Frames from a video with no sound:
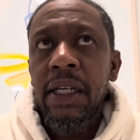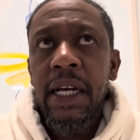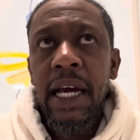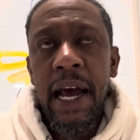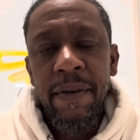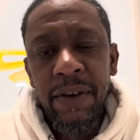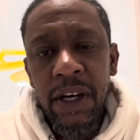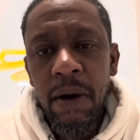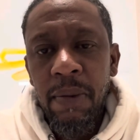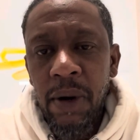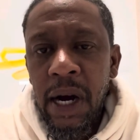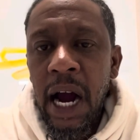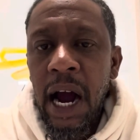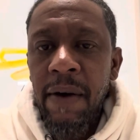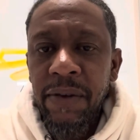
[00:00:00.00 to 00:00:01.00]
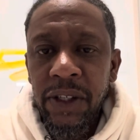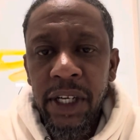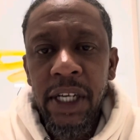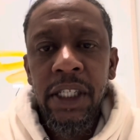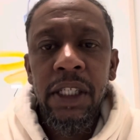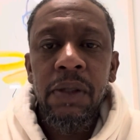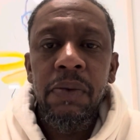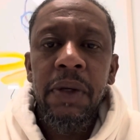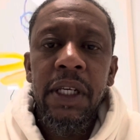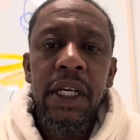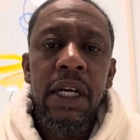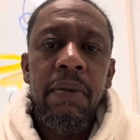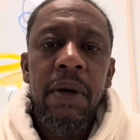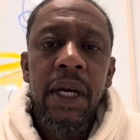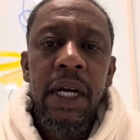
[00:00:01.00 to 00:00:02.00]
have a couple conversations with
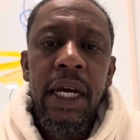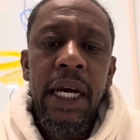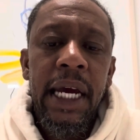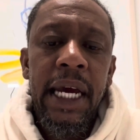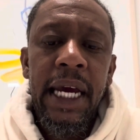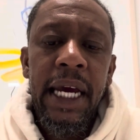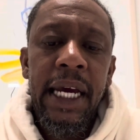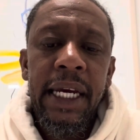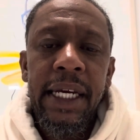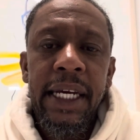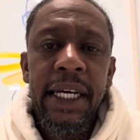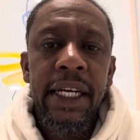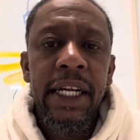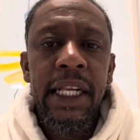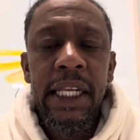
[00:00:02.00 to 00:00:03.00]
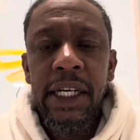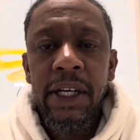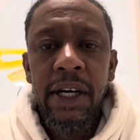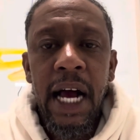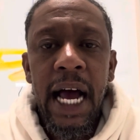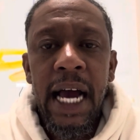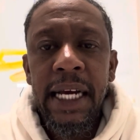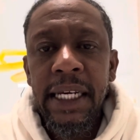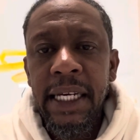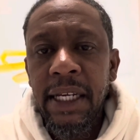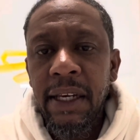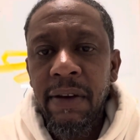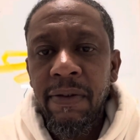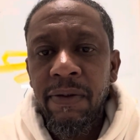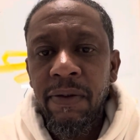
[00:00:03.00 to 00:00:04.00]
them and get a clear idea
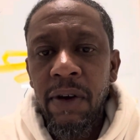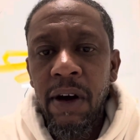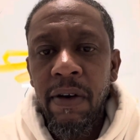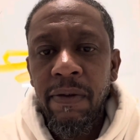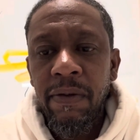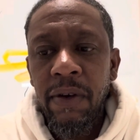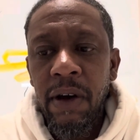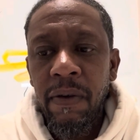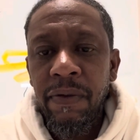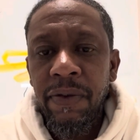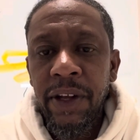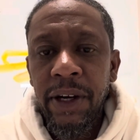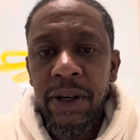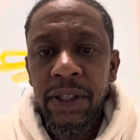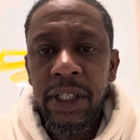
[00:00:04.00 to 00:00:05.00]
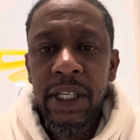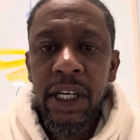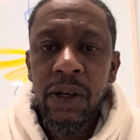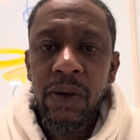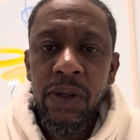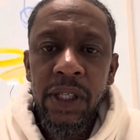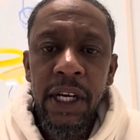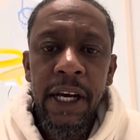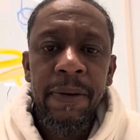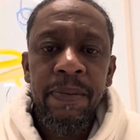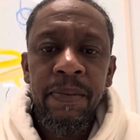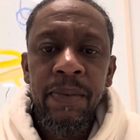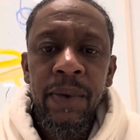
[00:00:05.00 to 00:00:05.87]
of their skill set,